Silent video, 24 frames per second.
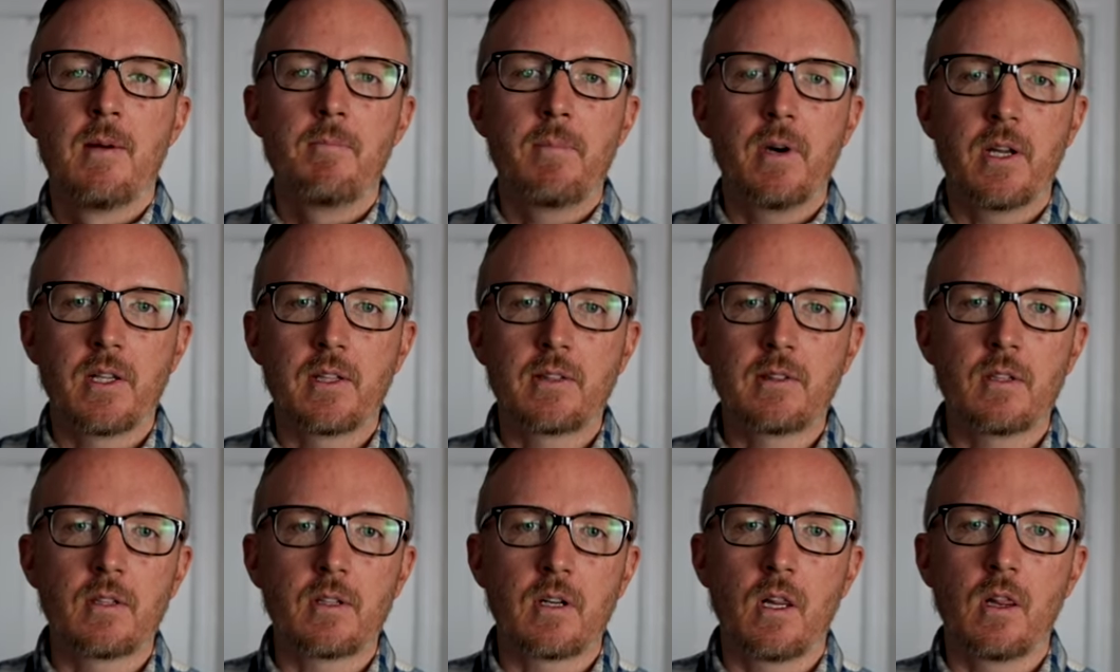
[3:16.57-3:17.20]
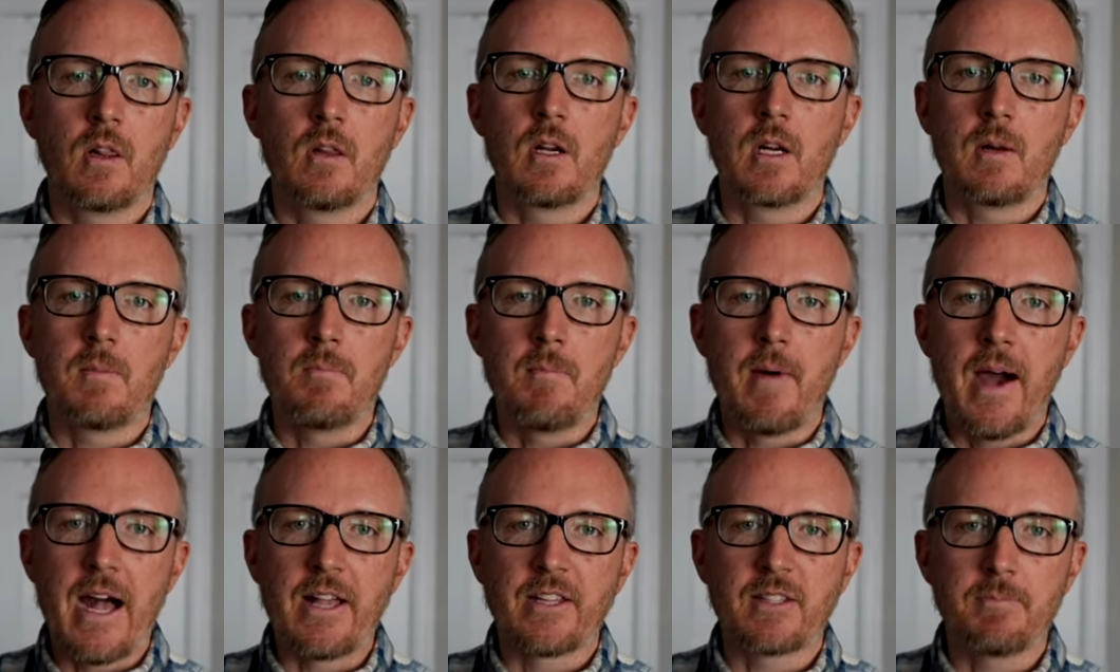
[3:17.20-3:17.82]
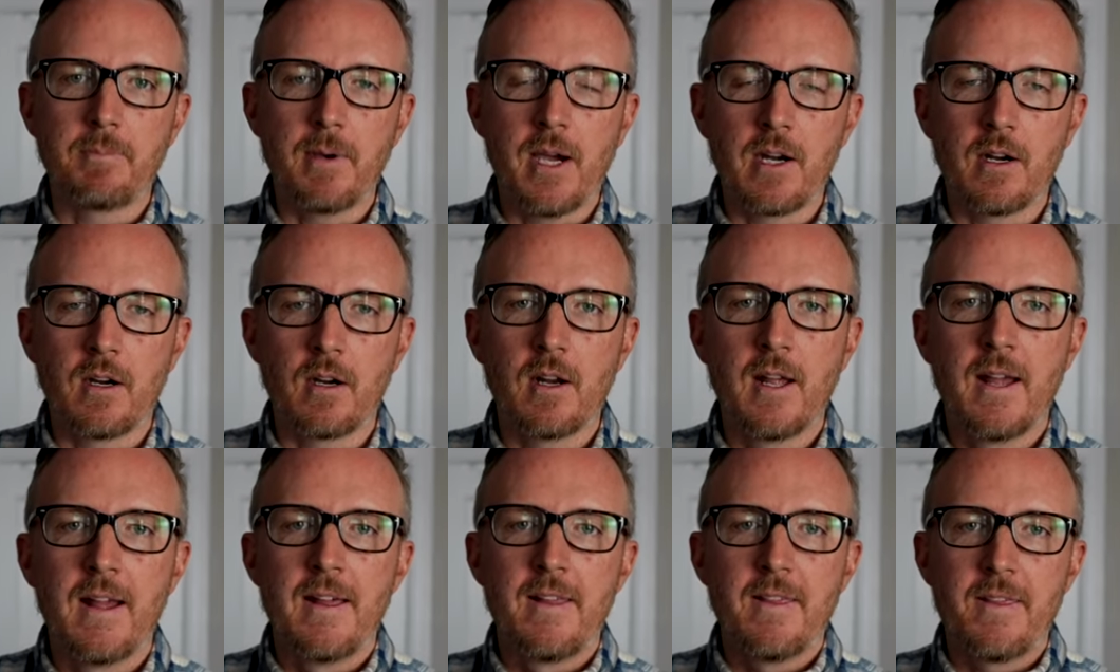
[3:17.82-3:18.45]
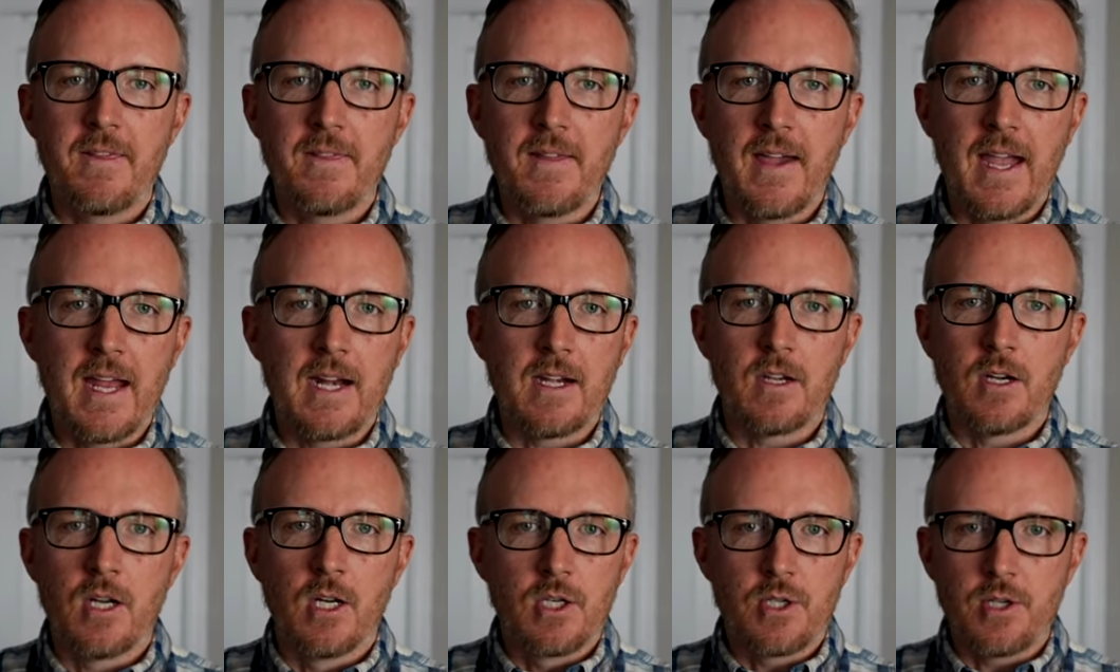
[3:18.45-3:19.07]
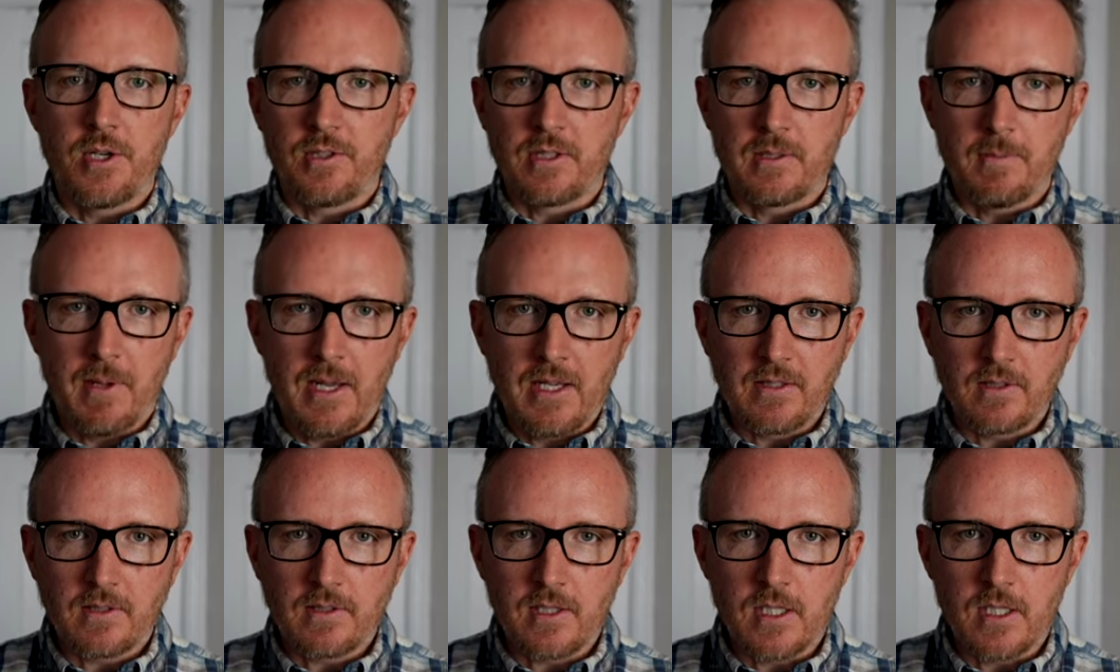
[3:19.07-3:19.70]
but it's still gonna look miles better than just a basic